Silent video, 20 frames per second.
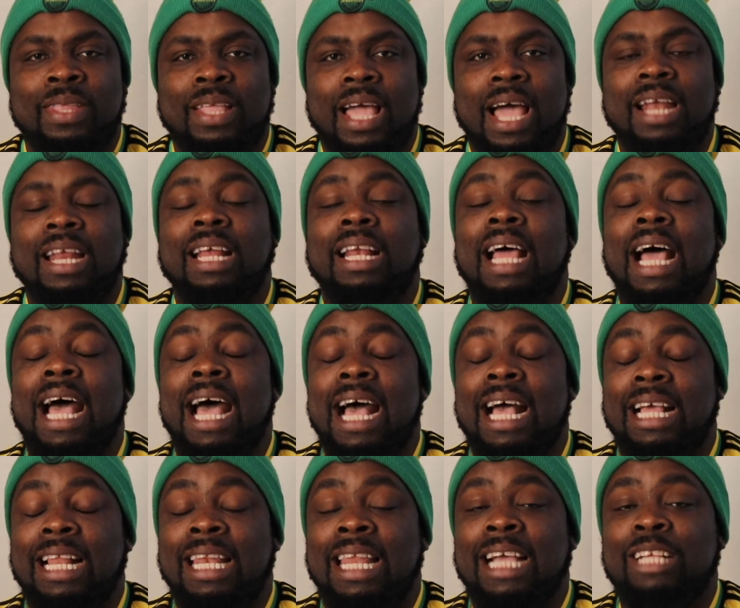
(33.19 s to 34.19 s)
And
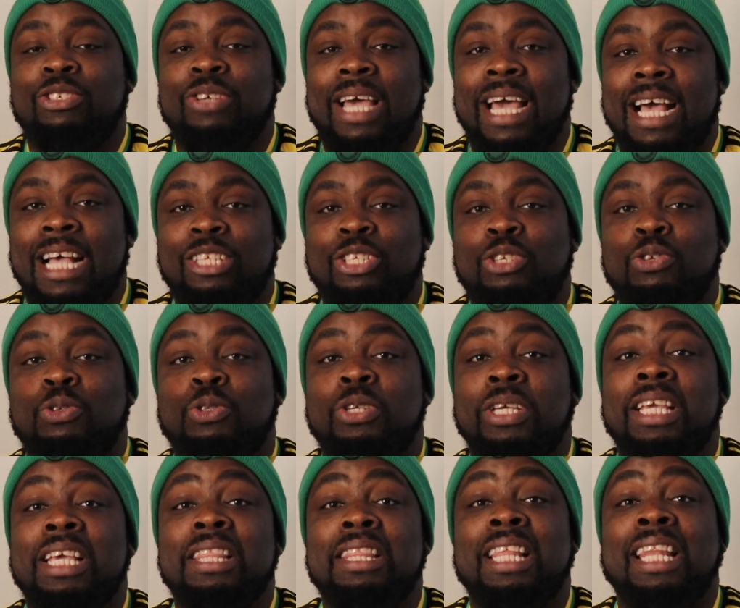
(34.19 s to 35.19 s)
I'd like to ask you to
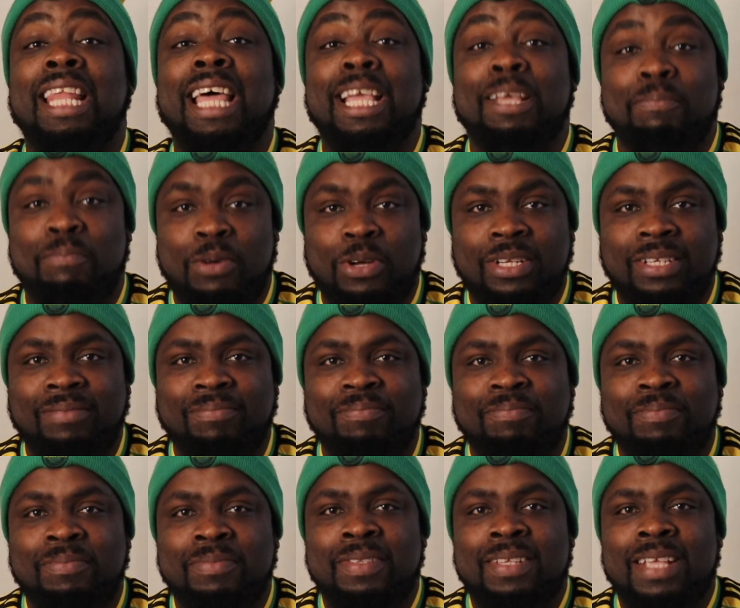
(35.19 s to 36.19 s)
hit the like button,
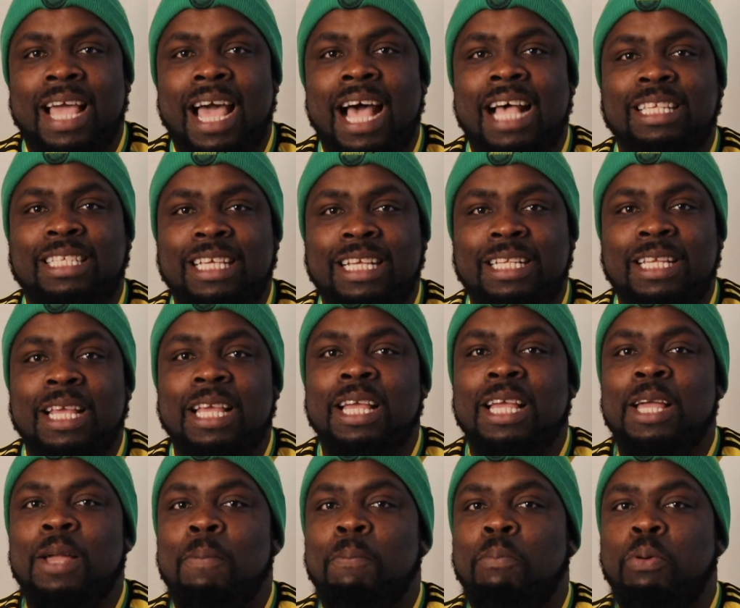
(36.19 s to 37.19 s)
as it
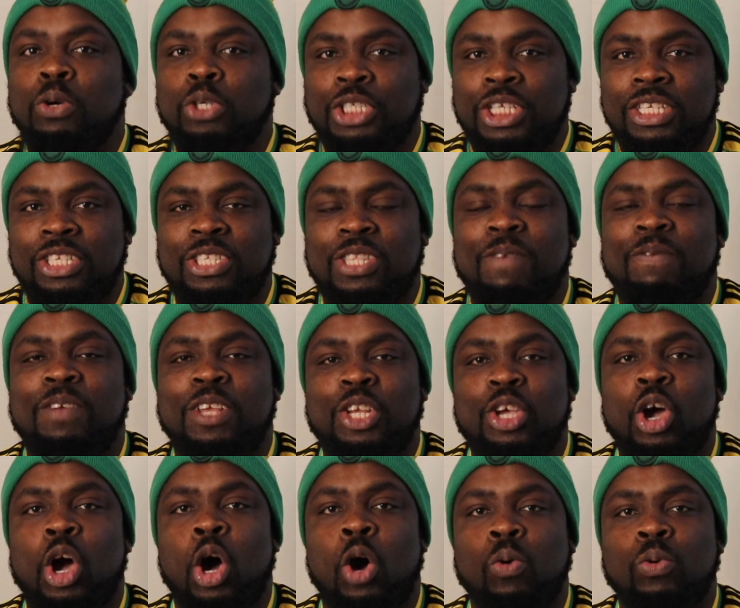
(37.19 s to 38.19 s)
pushes the
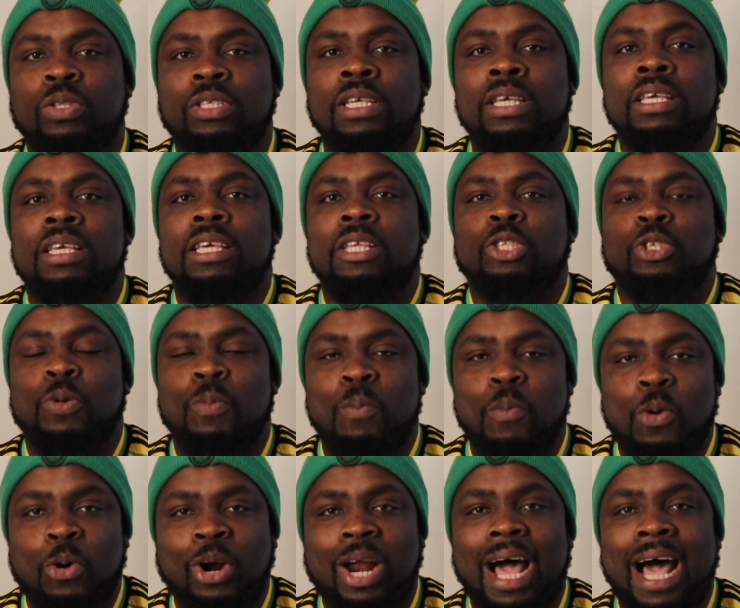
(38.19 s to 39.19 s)
video out to
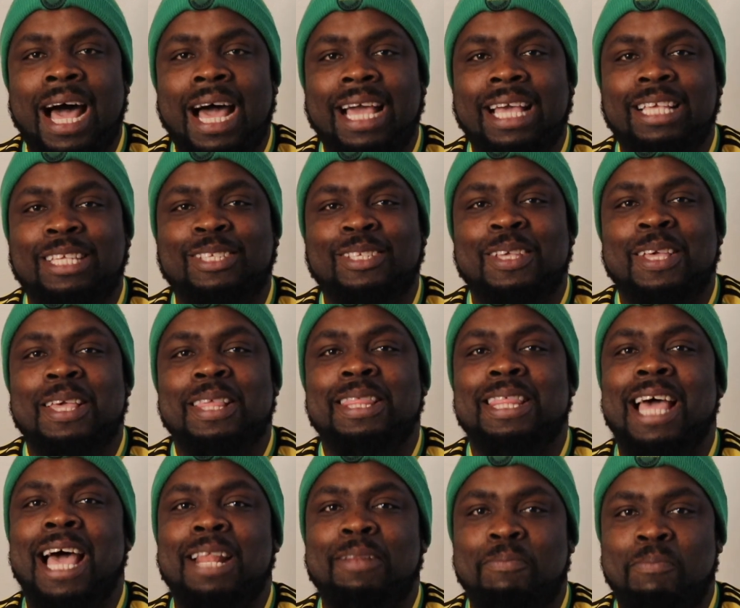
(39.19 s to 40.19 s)
more eyes
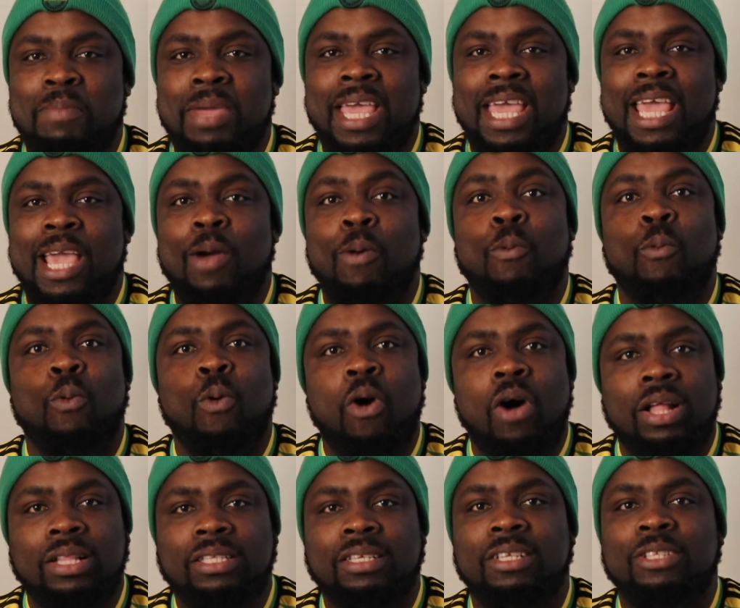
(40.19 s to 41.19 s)
that may
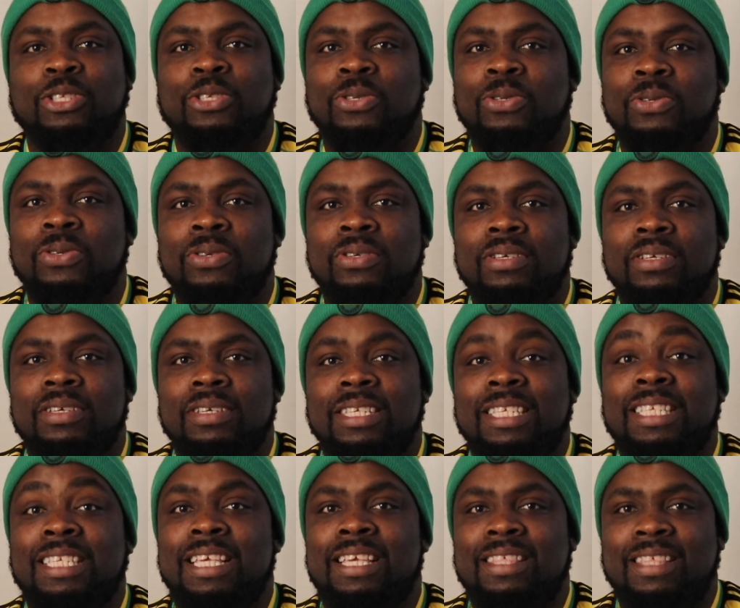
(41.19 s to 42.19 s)
want to
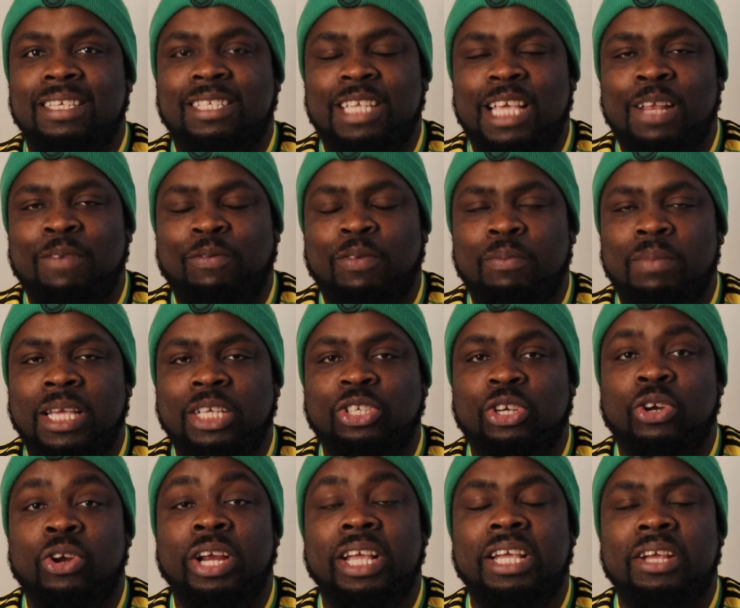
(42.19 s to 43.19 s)
see this
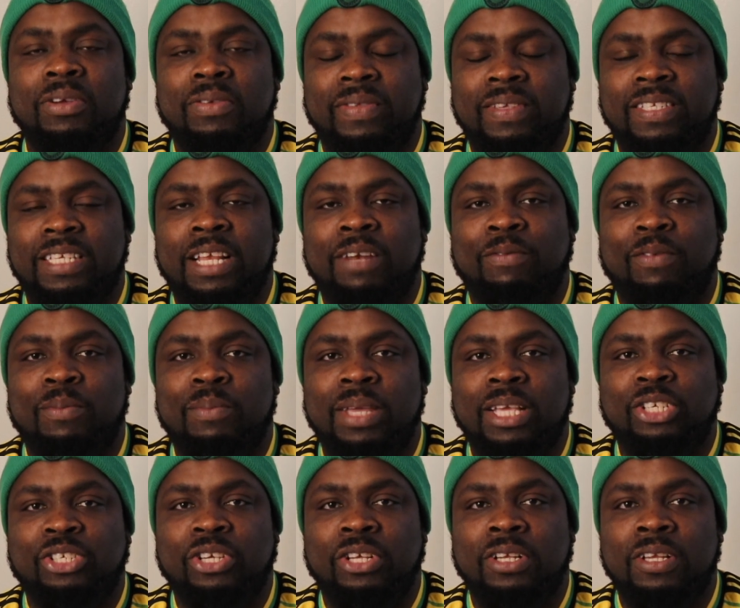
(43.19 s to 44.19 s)
information or hear this
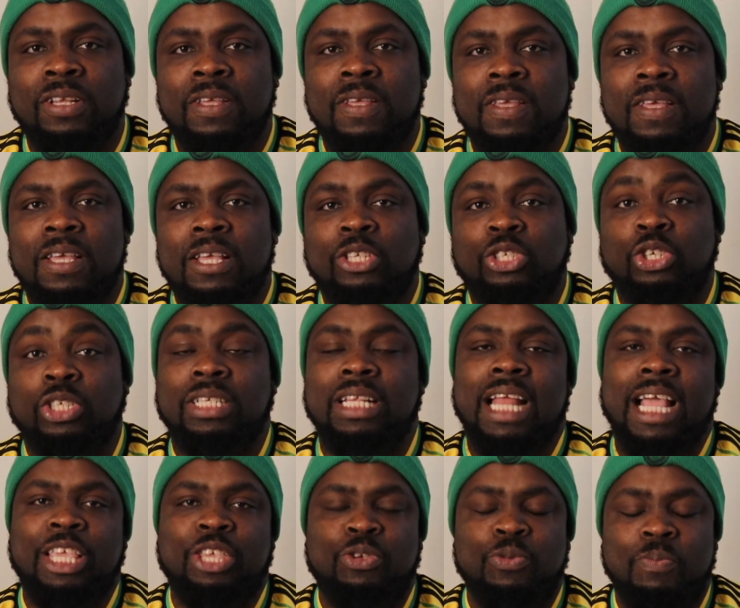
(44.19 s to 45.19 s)
information, just
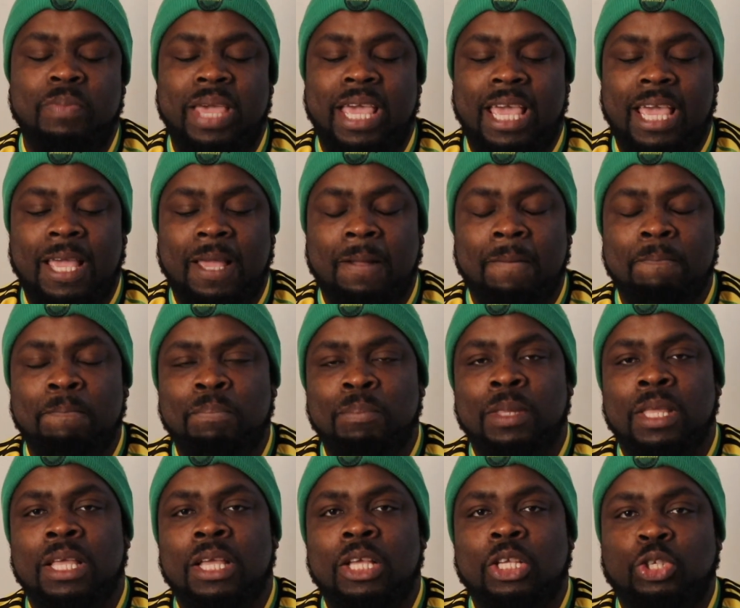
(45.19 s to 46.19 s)
like you may.
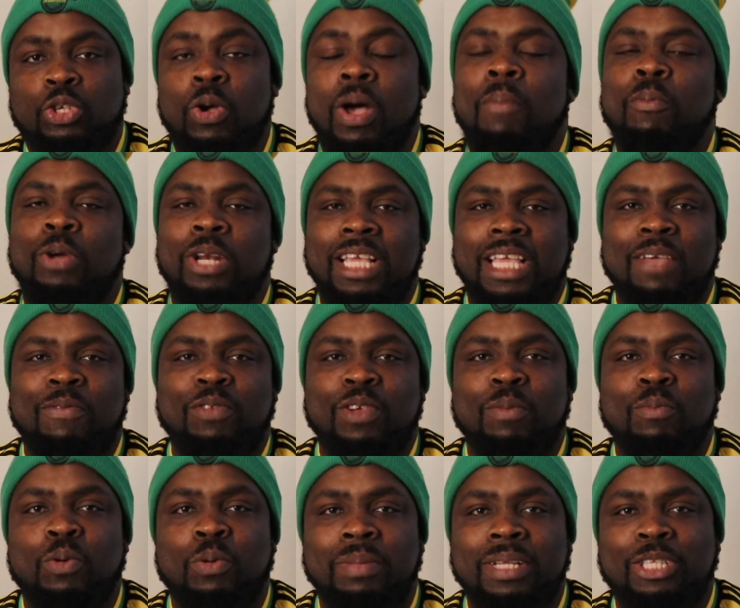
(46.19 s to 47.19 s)
So I'm going to give you a
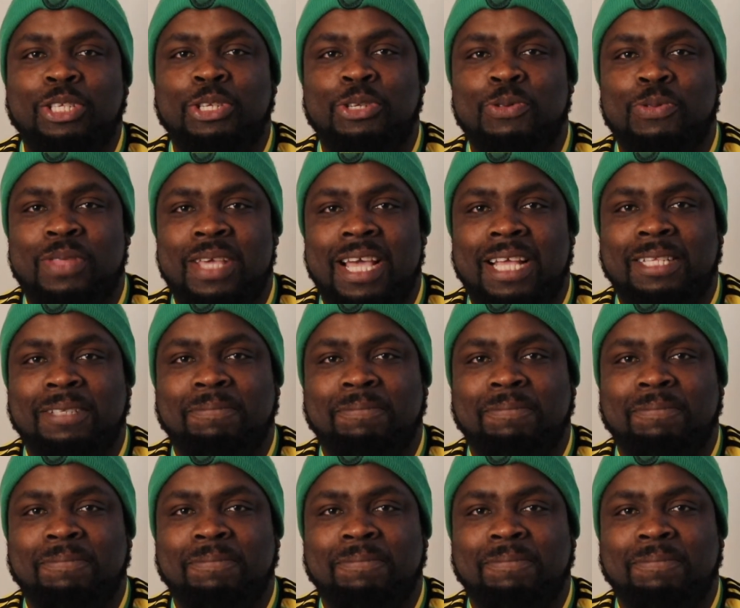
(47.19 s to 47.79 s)
moment to do that.